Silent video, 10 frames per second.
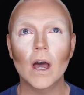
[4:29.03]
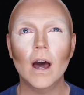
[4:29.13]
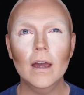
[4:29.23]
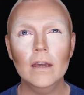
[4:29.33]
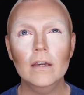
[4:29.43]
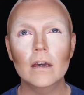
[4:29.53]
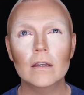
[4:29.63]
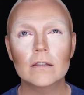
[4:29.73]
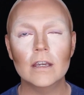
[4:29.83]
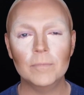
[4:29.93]
I
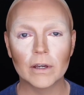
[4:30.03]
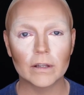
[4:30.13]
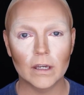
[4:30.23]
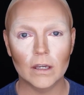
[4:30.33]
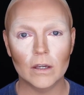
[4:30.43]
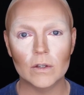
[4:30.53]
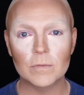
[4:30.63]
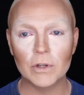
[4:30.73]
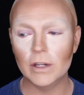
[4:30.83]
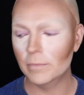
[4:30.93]
typically use
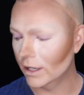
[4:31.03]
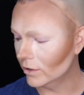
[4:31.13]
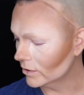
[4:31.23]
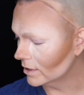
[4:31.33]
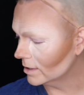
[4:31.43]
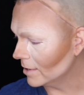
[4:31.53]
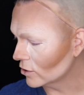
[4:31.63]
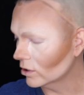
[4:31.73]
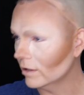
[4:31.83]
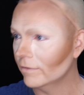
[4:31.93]
beauty blenders,
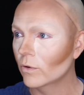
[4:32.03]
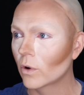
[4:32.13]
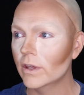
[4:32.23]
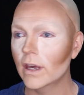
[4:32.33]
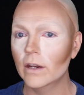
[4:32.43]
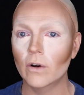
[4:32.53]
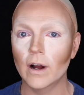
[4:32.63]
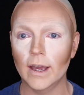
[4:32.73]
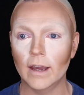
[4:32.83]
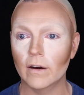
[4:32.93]
especially for the under
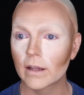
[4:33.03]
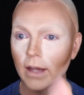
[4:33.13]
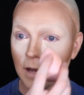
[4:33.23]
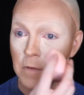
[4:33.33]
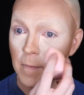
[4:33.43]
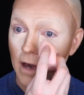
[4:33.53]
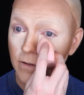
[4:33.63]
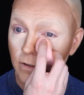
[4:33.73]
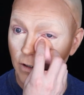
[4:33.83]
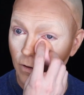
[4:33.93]
eye area like I'm about
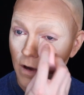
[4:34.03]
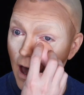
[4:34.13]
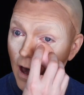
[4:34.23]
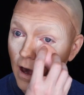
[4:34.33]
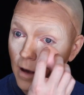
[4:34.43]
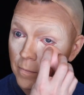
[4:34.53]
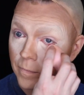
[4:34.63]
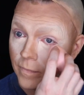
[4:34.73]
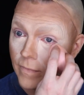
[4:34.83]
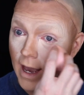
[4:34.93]
to do,
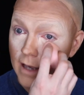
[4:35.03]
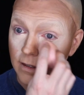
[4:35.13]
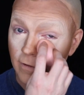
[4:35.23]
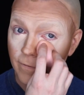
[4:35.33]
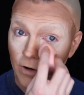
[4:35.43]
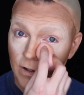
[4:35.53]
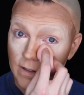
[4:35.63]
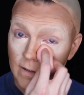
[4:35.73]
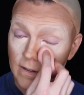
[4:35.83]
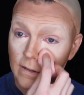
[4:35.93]
as the
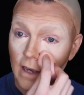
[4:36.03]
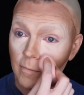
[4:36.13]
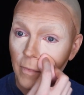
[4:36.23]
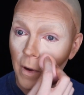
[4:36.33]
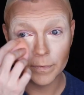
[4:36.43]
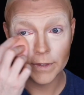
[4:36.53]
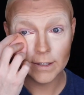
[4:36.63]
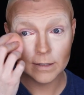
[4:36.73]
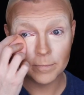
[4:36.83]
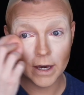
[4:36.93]
first step.
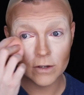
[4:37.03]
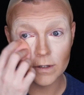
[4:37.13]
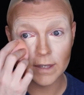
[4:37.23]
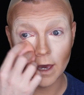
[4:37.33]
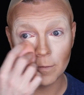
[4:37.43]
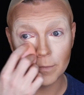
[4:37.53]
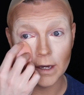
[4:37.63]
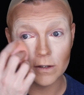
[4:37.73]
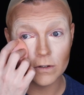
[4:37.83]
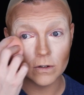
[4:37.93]
This sponge is
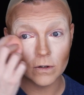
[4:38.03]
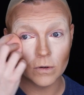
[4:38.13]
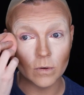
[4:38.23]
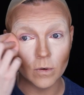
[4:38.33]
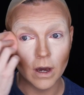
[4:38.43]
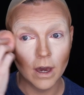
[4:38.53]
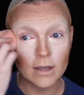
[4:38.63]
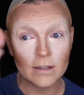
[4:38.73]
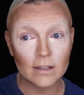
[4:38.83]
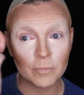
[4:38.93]
helping to
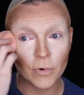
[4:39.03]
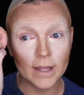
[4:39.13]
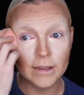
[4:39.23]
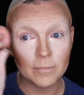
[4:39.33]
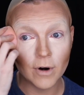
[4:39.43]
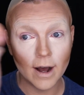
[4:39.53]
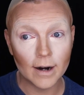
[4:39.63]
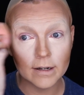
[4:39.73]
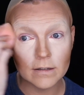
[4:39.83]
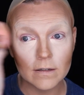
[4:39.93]
spread the
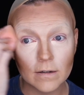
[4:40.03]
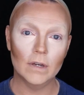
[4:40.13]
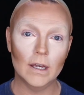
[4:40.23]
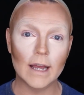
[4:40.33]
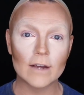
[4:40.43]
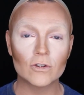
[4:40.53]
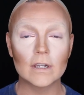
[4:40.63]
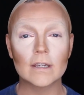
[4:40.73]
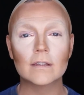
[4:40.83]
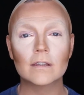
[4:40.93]
product. It
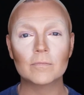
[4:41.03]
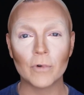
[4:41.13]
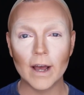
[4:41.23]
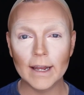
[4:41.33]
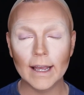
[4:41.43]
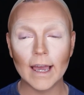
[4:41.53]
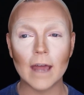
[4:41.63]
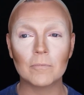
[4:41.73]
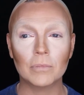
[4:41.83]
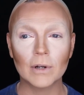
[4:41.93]
actually is spreading
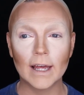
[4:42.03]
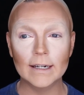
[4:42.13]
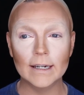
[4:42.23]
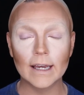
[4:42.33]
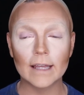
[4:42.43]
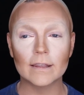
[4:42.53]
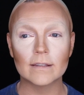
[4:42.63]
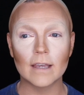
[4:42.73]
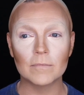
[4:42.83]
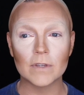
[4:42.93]
and blending at the
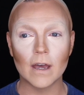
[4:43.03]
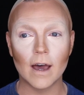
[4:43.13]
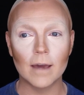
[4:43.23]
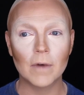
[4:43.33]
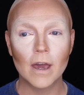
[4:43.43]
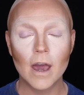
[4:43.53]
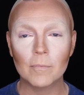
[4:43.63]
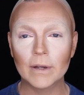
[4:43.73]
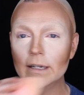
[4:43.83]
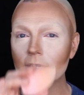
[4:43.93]
same time,
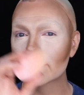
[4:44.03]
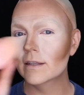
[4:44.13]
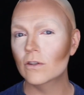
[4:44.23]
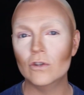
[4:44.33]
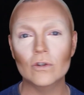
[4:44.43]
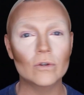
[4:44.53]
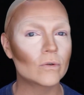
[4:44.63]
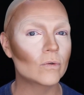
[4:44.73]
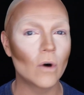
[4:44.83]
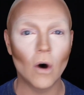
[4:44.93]
but it doesn't
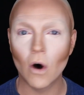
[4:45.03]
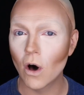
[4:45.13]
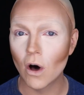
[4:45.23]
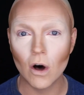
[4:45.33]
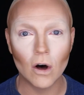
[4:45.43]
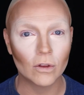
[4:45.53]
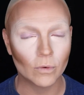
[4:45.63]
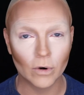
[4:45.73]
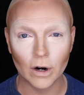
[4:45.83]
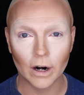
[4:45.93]
do all the
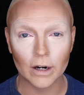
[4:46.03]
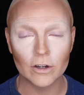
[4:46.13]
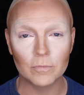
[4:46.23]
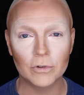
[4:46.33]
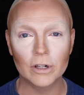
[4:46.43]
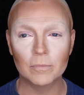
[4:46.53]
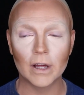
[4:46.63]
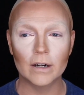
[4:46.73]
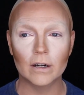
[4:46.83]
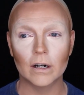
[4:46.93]
work. Your beauty
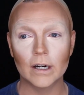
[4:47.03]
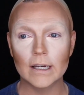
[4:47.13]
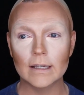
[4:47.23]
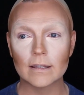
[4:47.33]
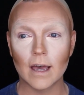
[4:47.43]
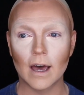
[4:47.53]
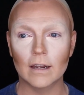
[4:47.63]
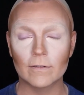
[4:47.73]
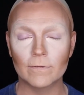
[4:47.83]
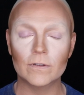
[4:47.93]
blender is kind
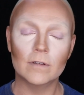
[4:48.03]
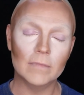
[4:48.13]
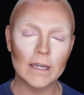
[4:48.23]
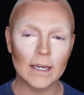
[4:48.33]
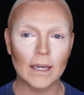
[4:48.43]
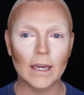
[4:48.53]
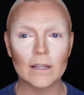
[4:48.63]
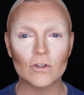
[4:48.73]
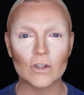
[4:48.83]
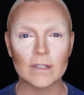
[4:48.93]
of, to me,
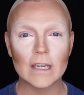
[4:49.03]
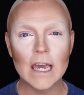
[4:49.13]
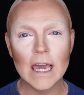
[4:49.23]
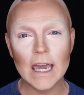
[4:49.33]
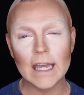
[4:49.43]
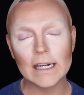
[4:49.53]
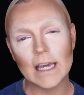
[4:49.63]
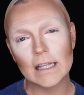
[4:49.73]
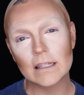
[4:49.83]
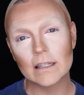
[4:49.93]
it It
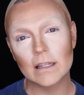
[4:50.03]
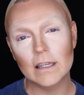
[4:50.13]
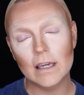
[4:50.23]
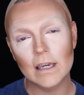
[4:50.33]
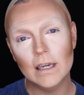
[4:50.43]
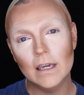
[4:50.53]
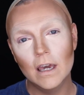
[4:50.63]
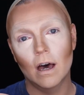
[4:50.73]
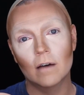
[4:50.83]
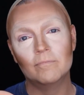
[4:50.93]
gets the
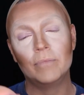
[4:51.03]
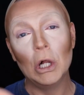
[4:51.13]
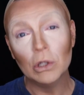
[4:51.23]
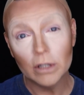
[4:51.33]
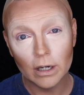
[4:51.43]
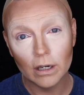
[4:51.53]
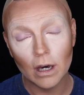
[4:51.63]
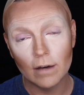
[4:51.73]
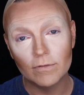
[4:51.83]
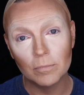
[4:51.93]
bulk
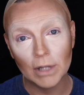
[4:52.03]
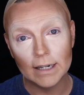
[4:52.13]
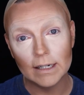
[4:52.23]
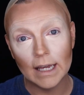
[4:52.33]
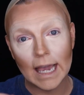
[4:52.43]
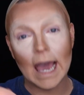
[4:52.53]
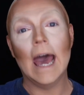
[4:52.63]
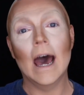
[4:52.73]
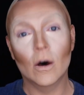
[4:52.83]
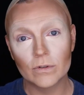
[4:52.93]
of the blending
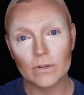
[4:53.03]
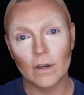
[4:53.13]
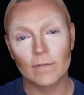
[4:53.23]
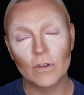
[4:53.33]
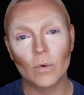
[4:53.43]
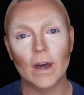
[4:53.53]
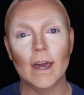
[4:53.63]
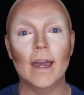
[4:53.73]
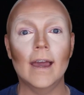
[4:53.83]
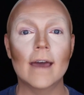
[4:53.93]
out of the
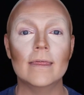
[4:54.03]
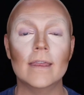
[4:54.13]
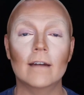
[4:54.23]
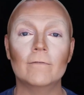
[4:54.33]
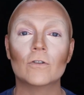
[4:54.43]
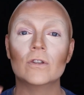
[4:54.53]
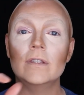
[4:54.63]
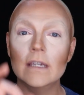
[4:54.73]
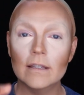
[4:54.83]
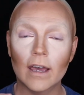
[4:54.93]
way, and then for
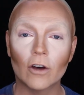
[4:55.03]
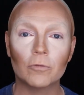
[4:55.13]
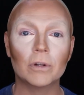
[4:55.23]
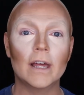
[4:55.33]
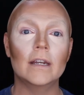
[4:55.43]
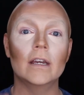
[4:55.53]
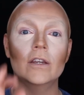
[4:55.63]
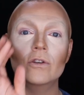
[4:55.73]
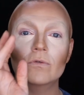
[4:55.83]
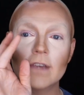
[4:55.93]
detailed
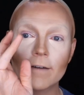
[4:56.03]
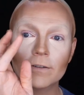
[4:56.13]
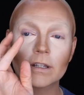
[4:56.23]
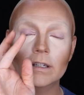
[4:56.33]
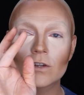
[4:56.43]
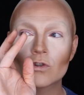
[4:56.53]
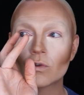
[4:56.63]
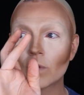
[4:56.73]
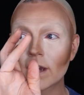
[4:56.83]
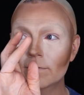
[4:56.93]
blending, you definitely need
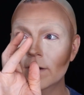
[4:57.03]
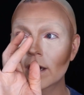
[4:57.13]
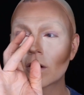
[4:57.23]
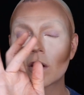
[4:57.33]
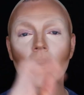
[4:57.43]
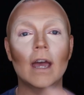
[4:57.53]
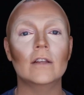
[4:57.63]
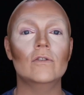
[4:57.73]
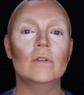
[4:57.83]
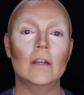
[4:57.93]
your ring finger
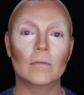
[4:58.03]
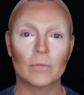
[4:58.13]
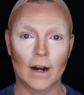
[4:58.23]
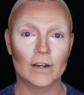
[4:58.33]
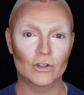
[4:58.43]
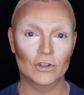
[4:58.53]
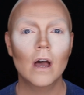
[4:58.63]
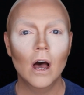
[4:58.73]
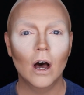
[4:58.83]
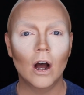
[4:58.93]
and you need a brush.
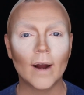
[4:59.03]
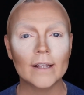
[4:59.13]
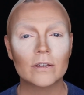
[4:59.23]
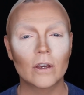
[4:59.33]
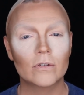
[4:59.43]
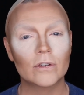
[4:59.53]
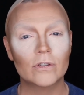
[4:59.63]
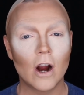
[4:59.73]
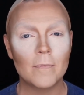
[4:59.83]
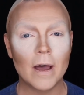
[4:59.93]
Alright, so to
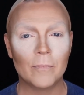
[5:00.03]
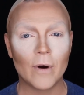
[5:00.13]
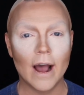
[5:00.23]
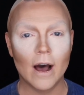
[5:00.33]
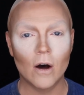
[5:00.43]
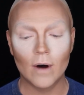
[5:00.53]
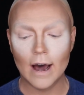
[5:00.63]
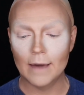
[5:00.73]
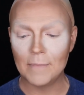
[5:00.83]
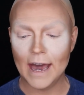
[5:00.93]
start my brow,
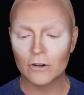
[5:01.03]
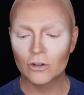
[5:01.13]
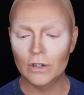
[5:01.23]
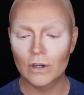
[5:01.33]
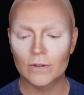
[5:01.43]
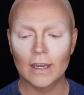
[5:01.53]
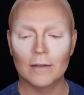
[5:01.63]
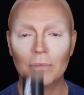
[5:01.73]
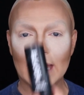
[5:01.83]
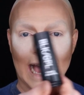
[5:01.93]
I'm actually
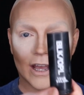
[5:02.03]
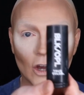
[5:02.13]
using Black